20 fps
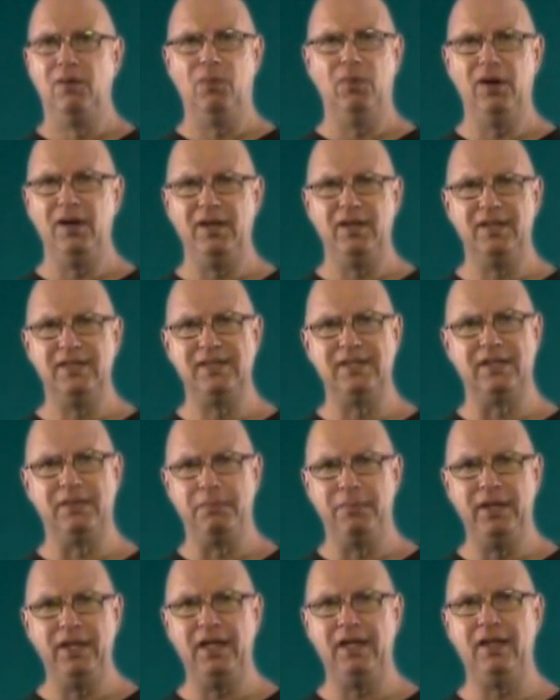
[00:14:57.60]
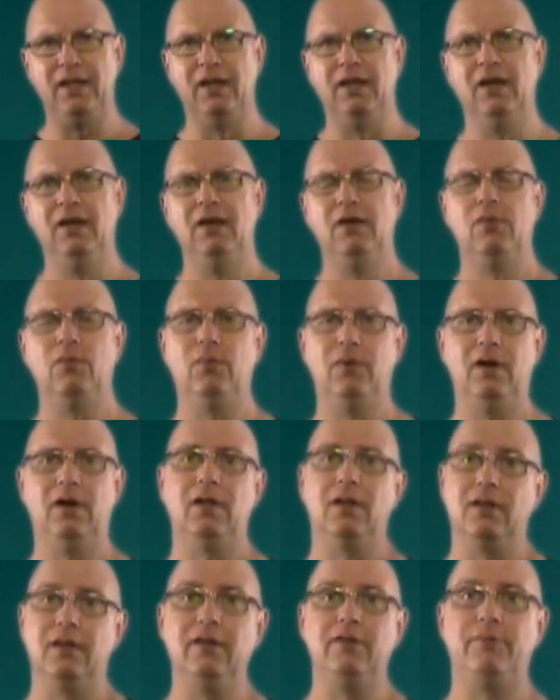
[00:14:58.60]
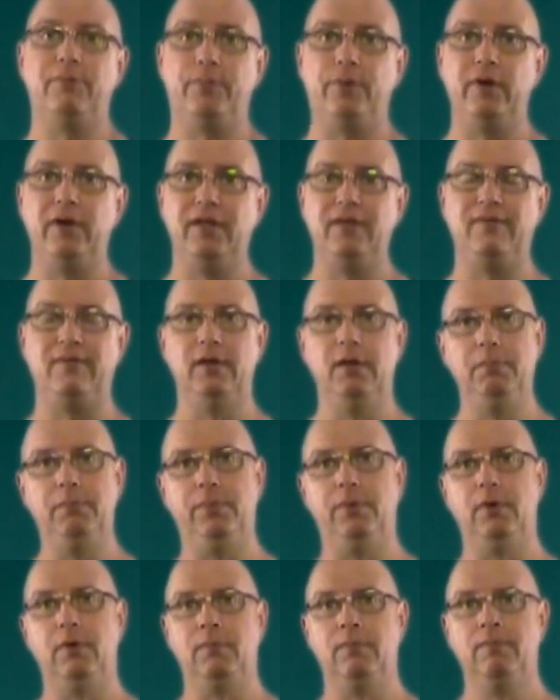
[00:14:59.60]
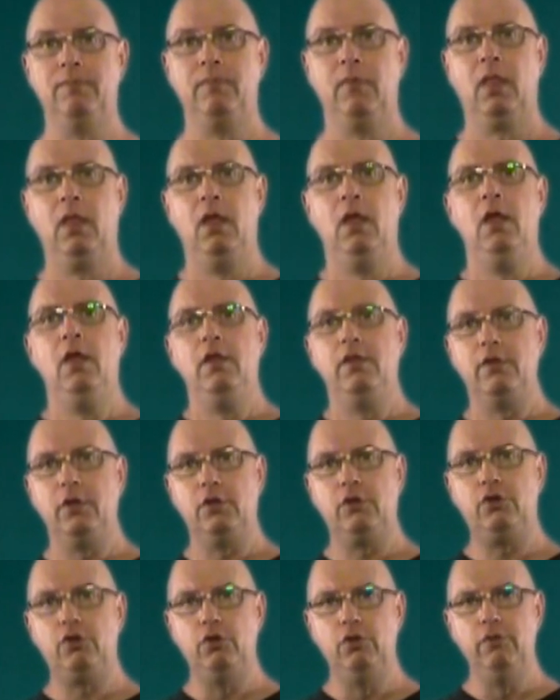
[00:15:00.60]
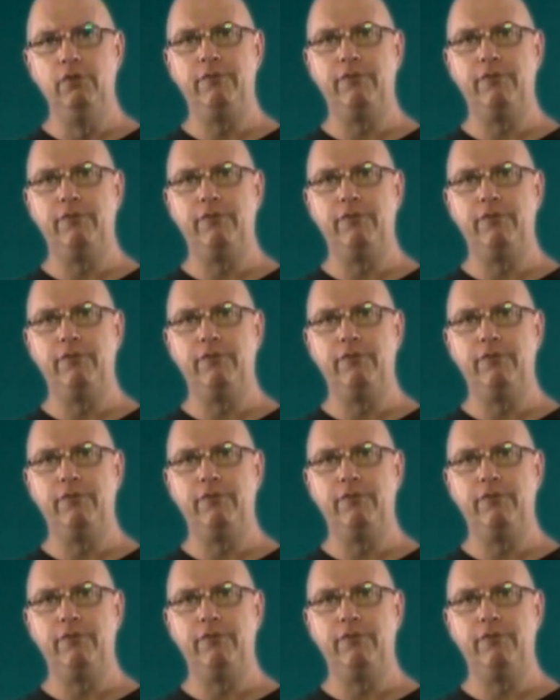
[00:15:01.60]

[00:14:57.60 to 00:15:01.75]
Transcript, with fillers: what does it mean? Well, it's pretty simple. The two